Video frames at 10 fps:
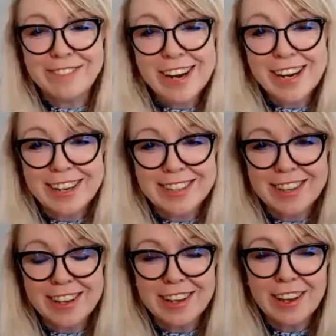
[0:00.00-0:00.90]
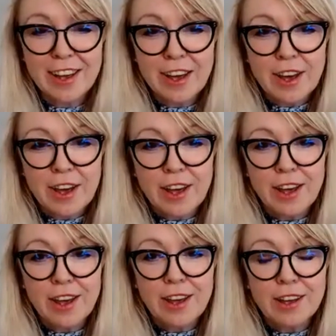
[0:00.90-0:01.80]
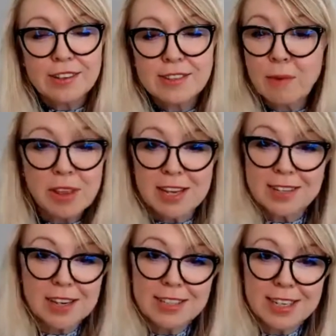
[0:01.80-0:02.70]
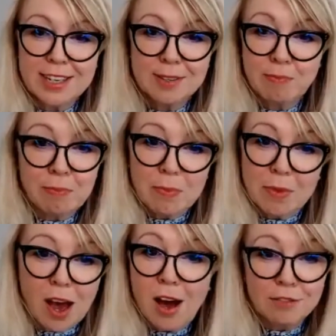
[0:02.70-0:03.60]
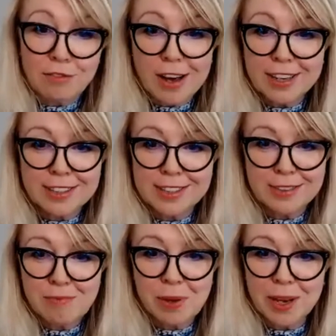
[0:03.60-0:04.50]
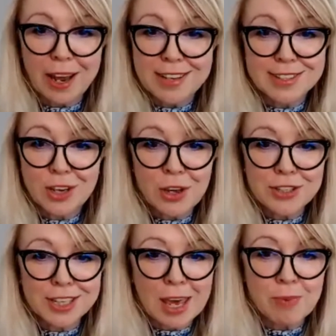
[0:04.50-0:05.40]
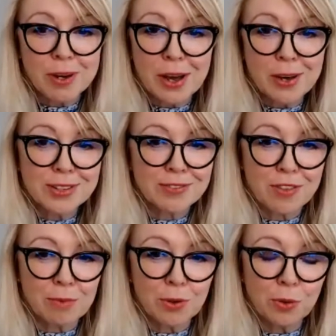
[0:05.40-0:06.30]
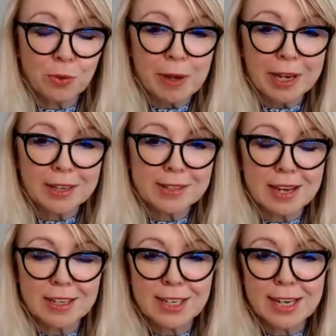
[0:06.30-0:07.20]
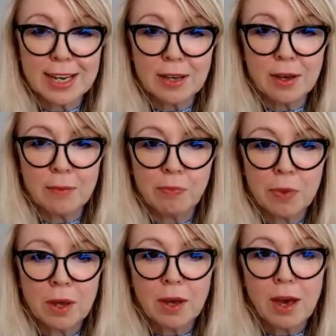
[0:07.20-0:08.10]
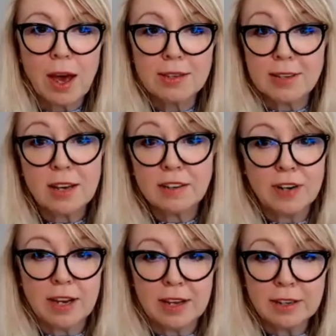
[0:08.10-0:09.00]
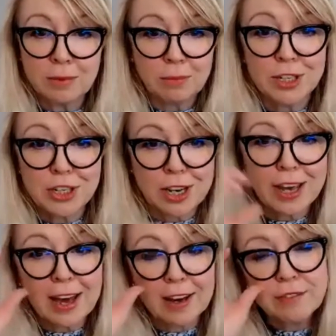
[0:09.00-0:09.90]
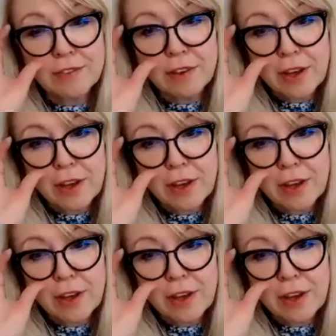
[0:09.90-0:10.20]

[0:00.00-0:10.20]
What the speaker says: realized that some of these ideas aren't right, but it's good to keep a note of them all, because actually, as I've learned, which I have,